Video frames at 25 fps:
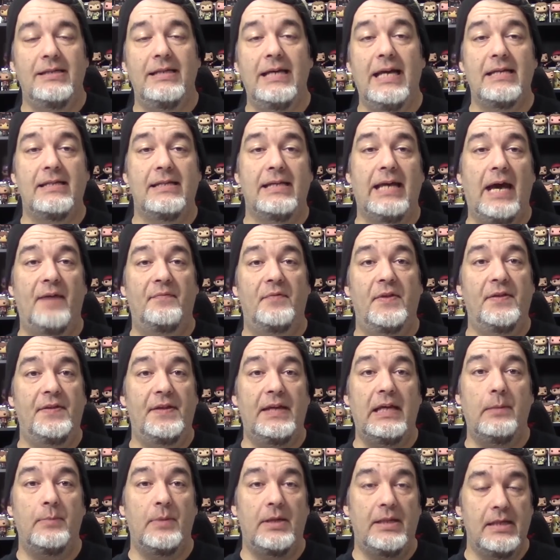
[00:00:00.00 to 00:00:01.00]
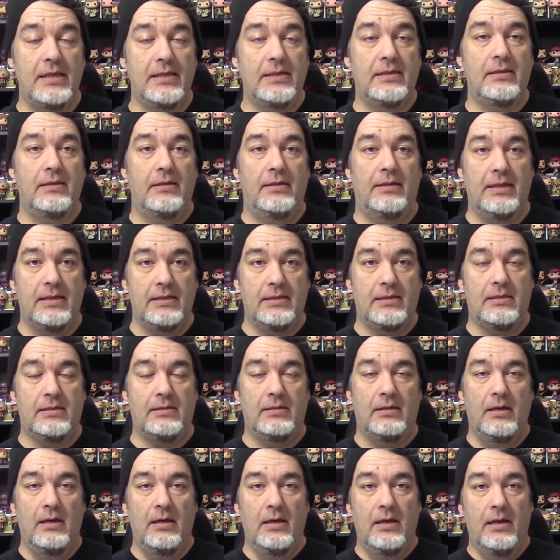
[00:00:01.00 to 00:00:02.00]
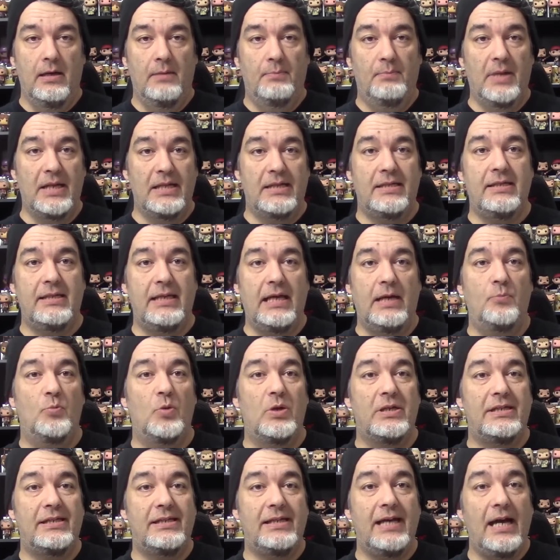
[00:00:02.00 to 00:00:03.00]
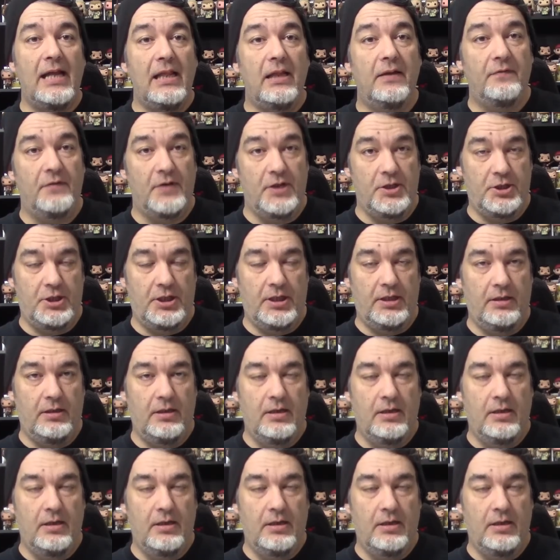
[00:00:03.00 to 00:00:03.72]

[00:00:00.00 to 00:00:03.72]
Yes, they have a theme, and this this month's theme was television.